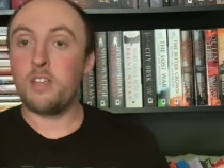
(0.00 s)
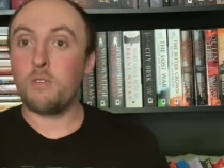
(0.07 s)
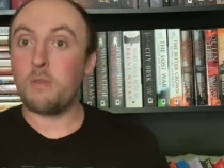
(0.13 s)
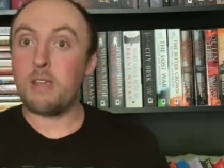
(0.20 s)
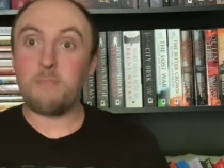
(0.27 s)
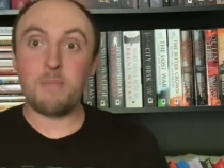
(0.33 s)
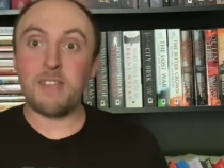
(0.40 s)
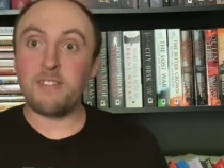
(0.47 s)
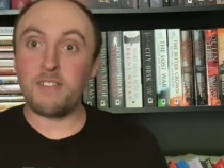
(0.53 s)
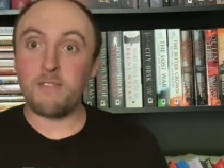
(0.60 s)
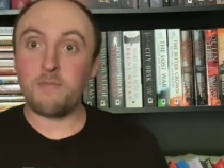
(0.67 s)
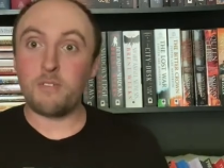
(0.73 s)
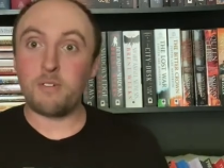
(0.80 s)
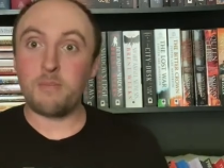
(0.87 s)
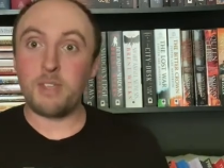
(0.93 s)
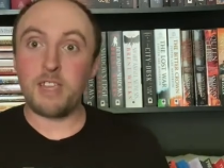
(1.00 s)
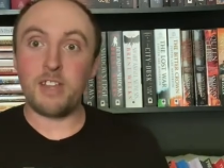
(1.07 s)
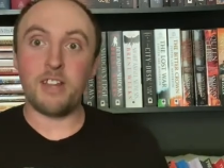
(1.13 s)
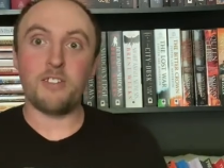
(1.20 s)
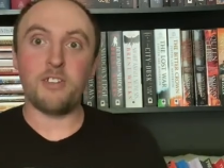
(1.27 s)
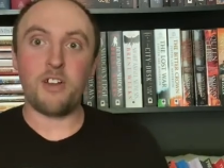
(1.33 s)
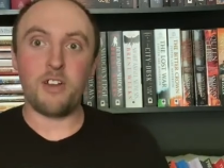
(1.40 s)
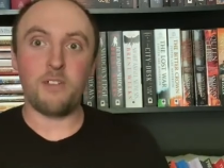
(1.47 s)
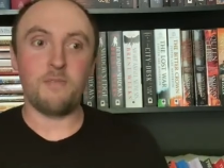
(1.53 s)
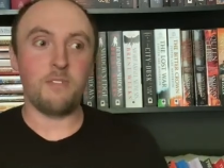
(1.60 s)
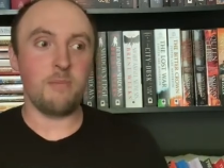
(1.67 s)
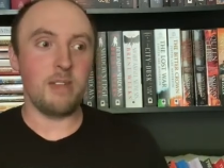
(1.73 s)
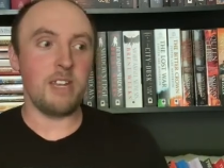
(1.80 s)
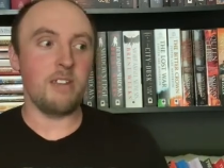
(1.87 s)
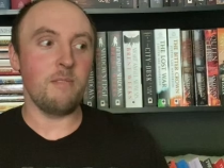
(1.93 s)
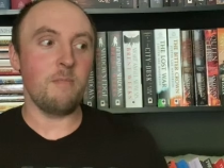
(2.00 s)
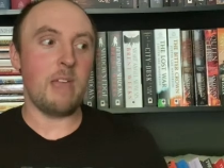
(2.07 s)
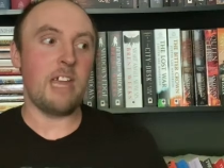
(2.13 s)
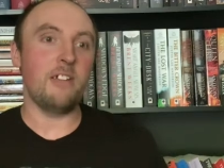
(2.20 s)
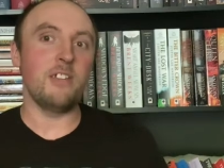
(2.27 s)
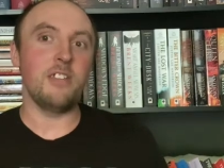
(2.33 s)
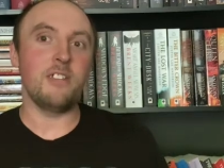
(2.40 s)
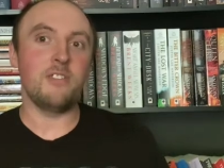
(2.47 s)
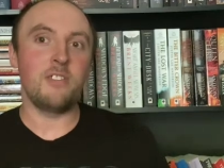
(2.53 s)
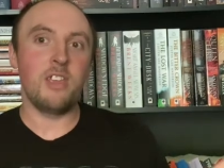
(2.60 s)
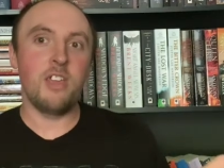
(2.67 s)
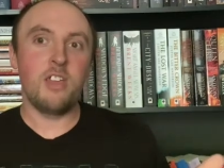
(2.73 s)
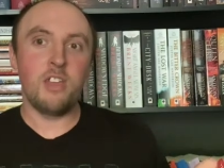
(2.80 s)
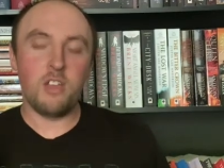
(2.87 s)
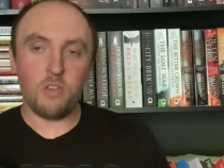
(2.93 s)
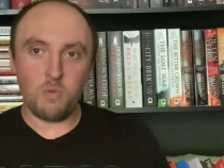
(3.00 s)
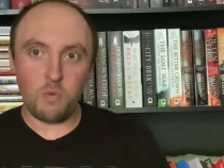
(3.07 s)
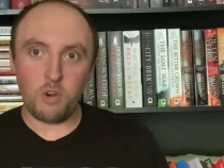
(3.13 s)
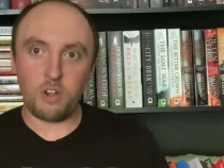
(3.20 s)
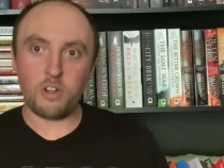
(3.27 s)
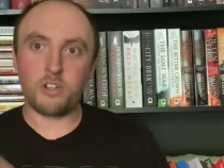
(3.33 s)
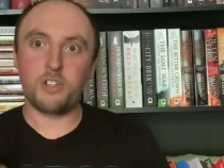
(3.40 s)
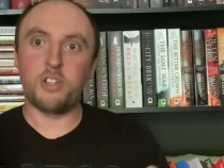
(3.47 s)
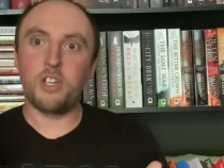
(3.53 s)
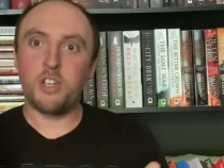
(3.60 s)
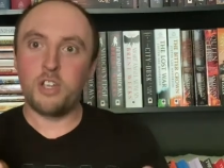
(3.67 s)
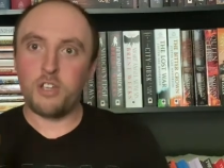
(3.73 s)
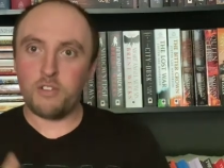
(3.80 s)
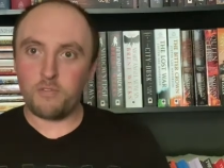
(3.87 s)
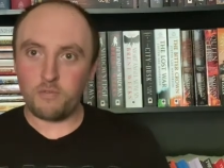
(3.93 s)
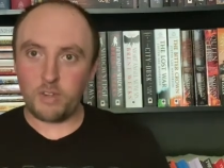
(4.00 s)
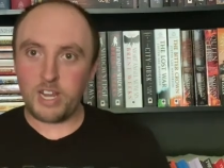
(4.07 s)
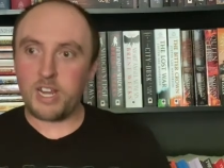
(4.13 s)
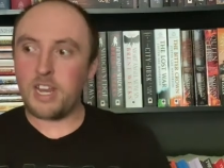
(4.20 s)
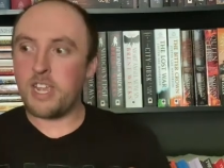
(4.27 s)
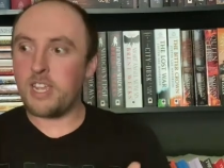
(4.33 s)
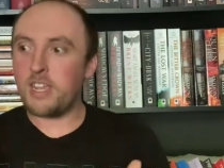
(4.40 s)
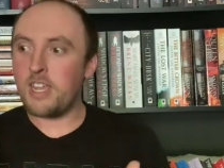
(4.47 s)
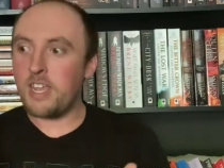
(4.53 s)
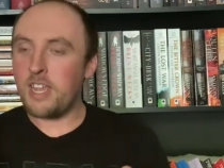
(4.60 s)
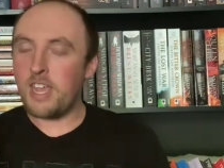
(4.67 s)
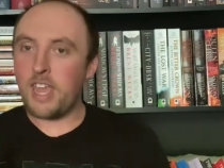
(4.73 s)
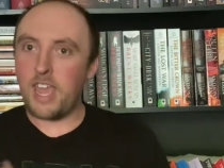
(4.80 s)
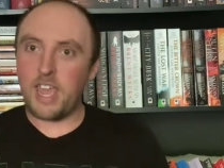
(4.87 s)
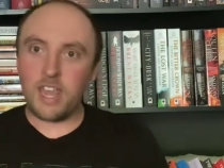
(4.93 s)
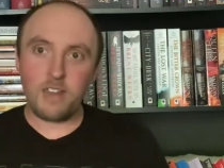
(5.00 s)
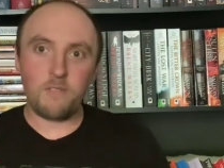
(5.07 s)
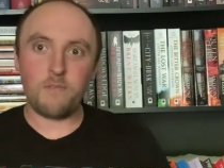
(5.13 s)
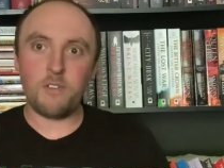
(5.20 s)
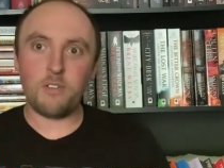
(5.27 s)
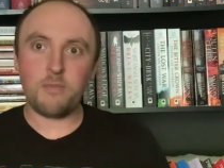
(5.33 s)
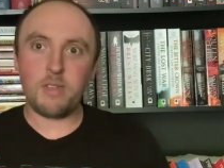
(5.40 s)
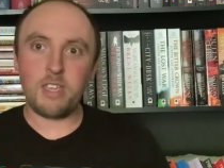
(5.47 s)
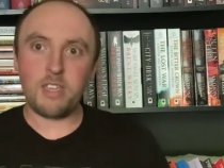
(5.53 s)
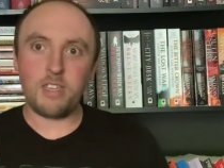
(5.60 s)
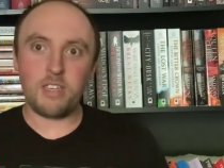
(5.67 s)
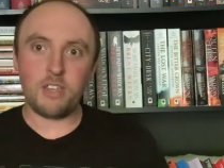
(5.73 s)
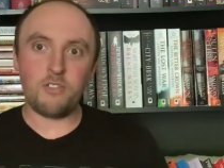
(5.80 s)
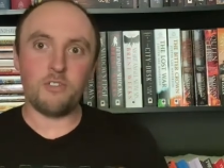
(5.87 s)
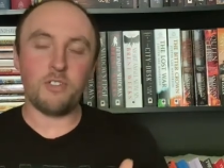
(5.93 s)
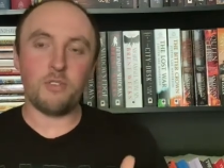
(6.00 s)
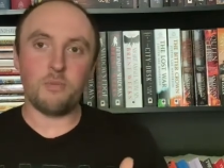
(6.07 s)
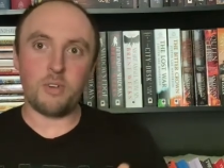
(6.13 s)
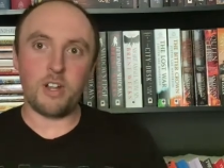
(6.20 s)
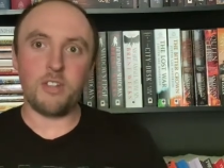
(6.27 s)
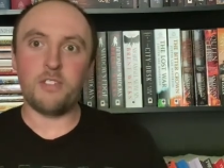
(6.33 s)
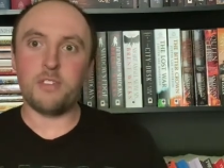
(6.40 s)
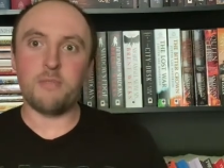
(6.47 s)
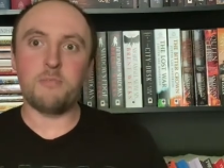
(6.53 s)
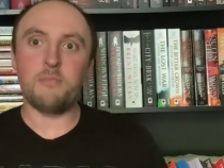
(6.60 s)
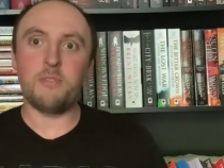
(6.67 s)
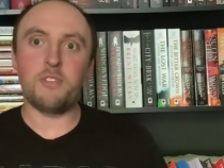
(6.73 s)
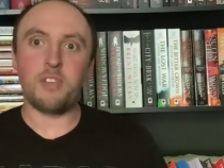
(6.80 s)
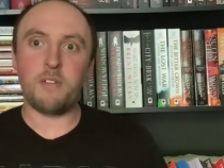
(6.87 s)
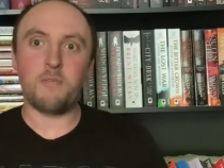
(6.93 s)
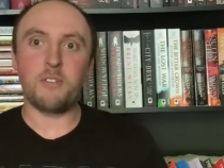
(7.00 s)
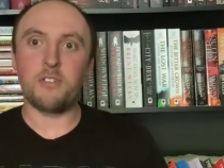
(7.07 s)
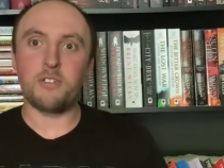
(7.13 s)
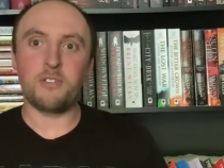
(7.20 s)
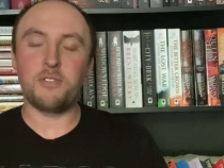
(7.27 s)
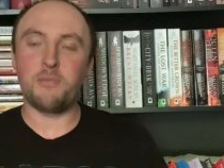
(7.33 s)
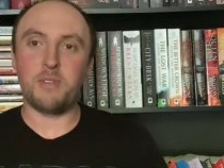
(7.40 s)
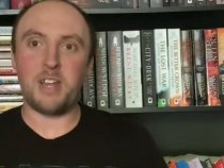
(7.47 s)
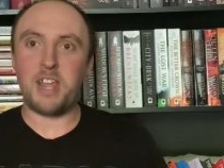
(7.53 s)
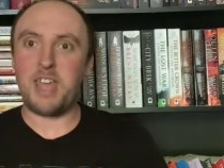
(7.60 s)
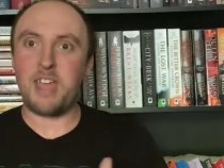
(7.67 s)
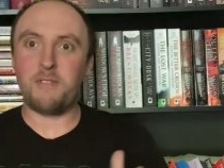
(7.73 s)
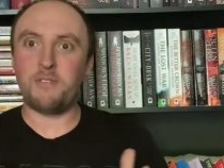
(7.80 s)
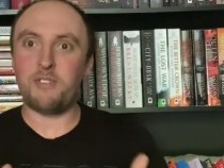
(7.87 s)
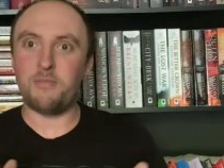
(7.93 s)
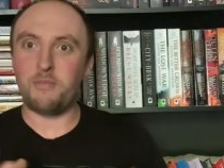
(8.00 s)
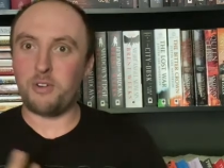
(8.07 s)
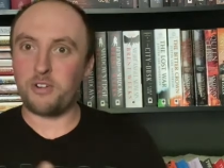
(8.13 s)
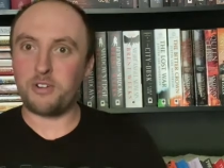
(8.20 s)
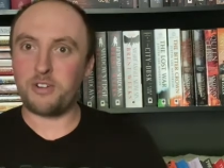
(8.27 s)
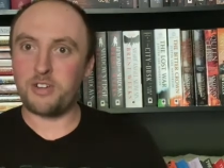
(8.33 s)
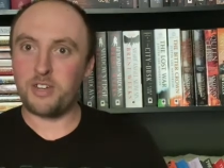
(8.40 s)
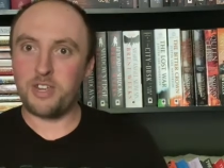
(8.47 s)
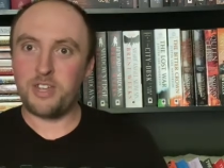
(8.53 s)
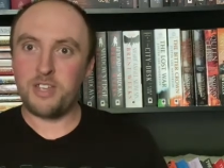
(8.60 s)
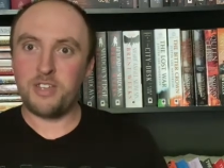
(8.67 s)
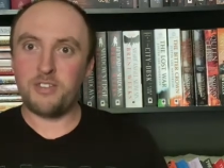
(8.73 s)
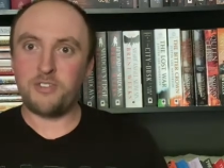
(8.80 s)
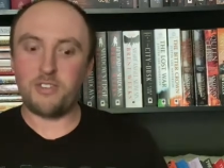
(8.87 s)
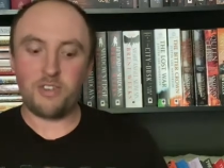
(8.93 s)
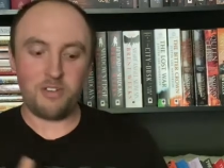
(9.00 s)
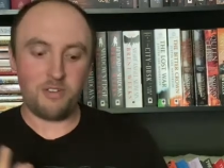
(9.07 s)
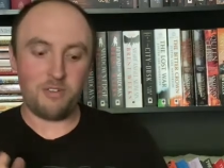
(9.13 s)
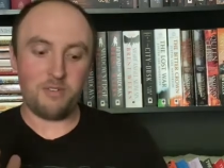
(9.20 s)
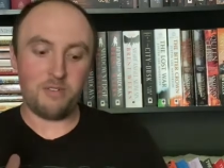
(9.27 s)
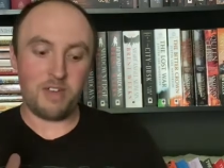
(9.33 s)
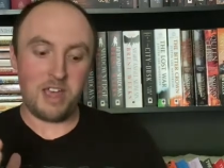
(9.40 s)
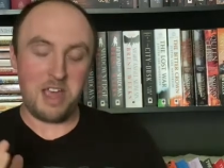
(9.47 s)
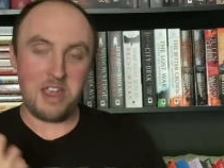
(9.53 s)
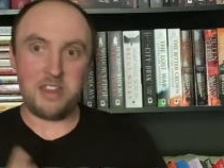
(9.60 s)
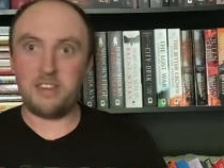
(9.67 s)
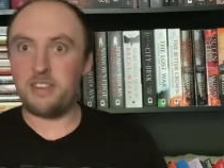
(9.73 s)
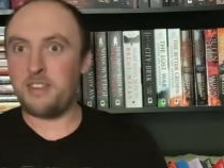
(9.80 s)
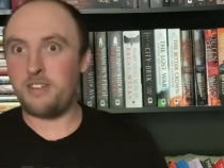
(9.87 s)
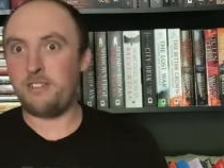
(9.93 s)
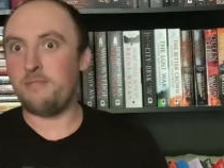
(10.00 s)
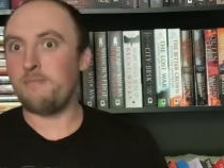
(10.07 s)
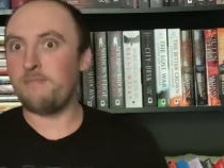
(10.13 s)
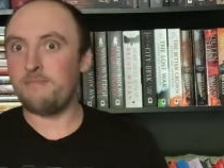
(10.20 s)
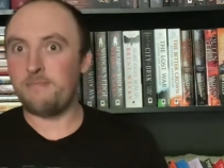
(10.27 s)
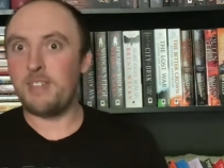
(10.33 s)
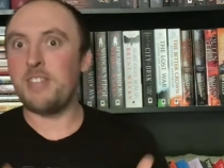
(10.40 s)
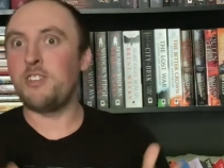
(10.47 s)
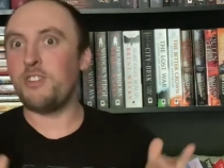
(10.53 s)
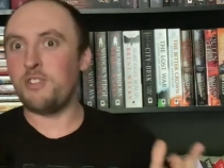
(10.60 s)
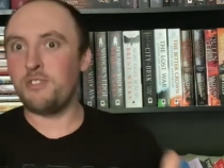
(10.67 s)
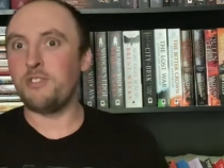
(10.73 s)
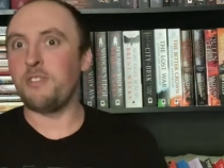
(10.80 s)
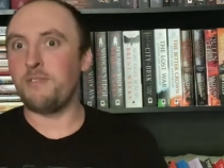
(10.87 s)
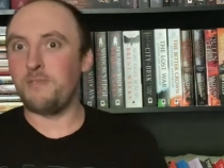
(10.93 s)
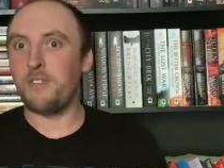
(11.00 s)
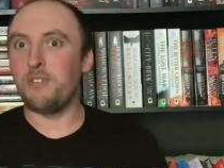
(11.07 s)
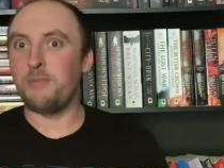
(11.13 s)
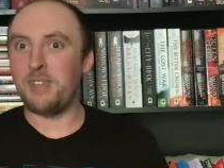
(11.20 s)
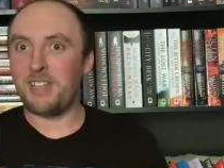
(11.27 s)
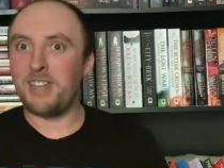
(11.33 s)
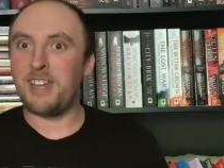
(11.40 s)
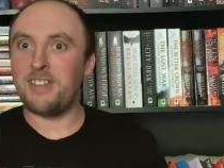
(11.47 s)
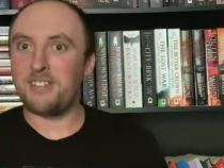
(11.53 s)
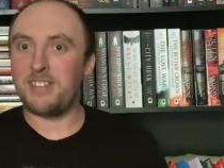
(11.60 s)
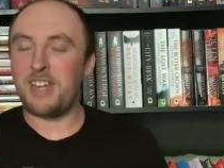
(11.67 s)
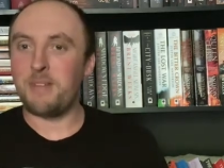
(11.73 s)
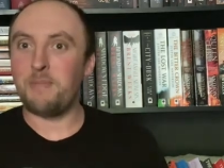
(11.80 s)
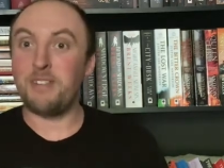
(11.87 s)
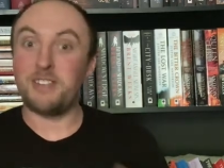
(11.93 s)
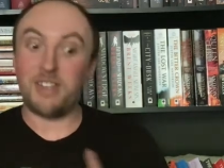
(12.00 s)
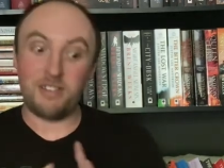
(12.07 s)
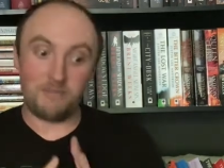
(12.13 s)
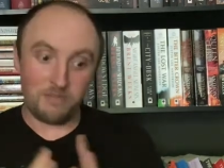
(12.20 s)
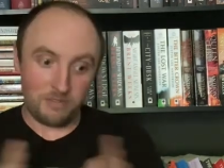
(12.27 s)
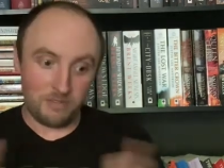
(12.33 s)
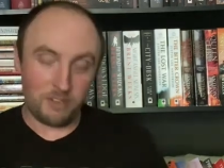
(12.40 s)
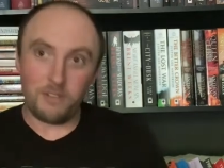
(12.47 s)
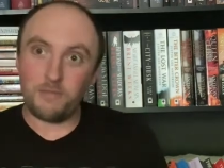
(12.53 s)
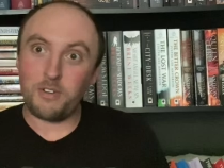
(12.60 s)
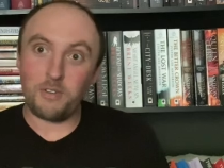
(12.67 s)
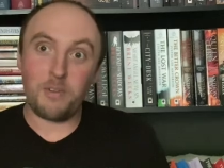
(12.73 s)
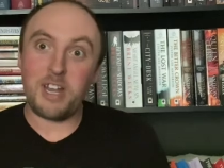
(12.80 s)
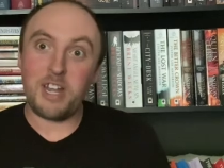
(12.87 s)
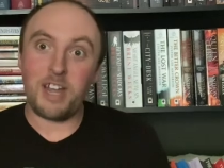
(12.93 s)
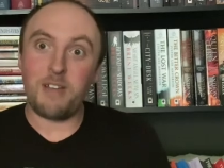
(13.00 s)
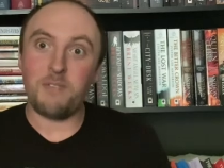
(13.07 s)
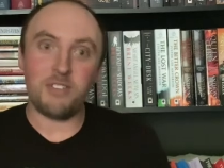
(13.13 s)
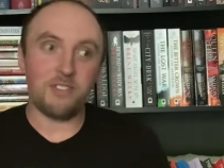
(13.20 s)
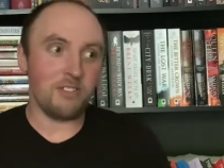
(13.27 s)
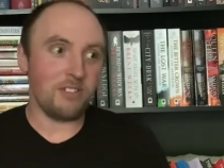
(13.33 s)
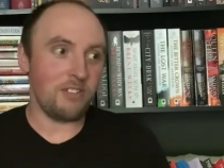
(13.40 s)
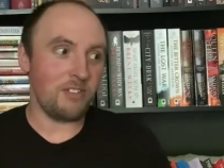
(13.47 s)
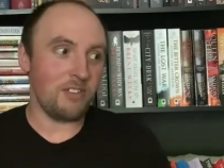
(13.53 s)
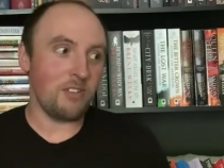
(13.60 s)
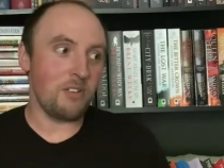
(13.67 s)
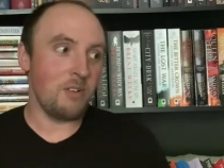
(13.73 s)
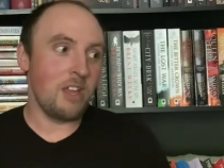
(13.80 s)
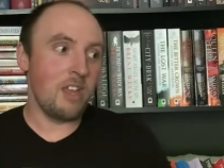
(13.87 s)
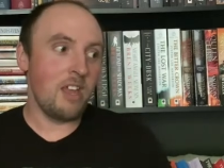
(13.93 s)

quite busy for me and it's hard for me to balance work, reading, and filming. Usually one of them suffers when I have to work. So I, you know, it's usually filming that I stop because I love to read, obviously. So,